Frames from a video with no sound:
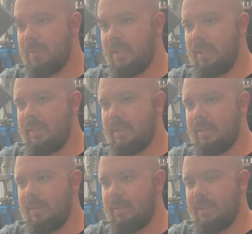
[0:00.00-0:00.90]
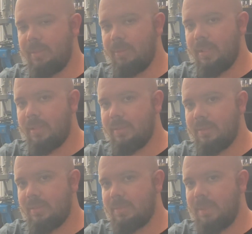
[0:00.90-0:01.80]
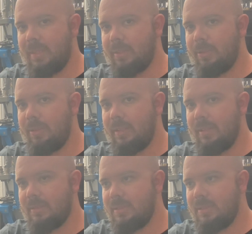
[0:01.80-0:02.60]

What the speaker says: But, you know, I didn't want to spend the coin